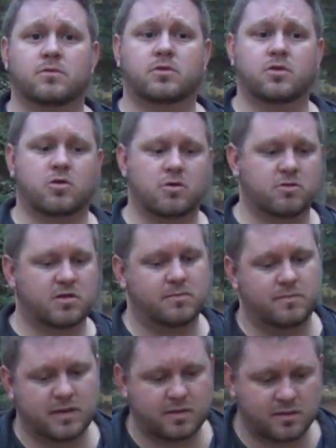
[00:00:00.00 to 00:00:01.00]
The church
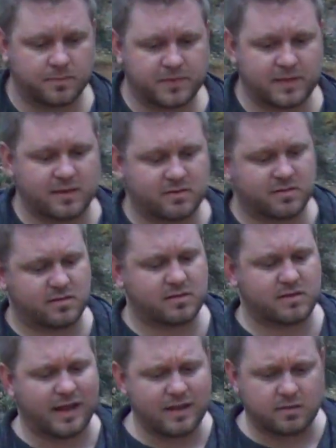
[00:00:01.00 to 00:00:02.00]
can be something that
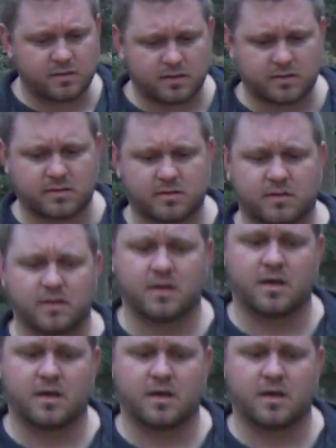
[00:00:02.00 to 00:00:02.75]
sustains us